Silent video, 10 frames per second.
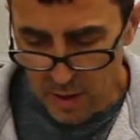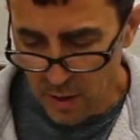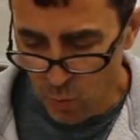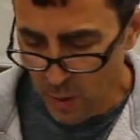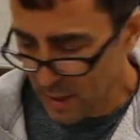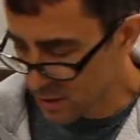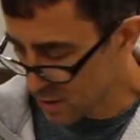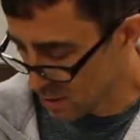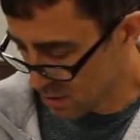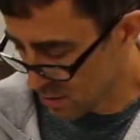in weight
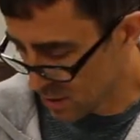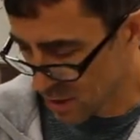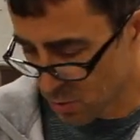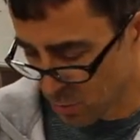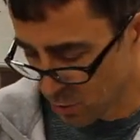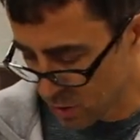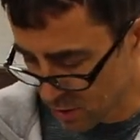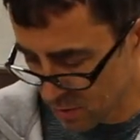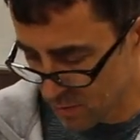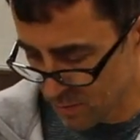distribution.